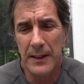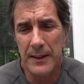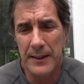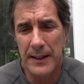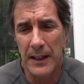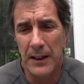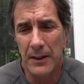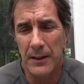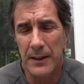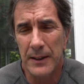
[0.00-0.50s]

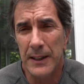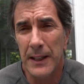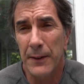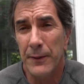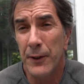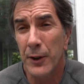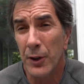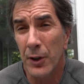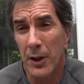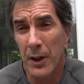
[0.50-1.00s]
Tell,
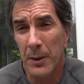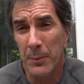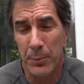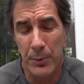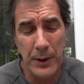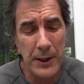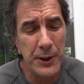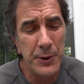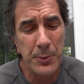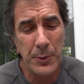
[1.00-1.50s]
give the dog a
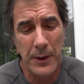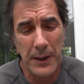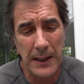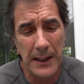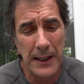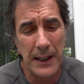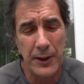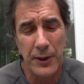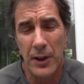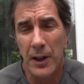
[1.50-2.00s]
bridge word,
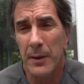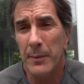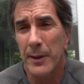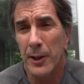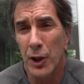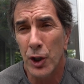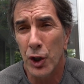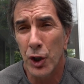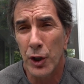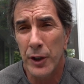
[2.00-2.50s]
like I talk
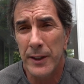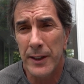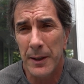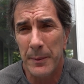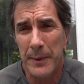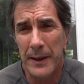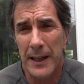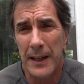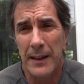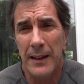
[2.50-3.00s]
about a good
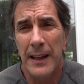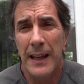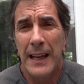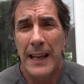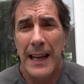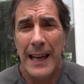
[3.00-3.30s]
command,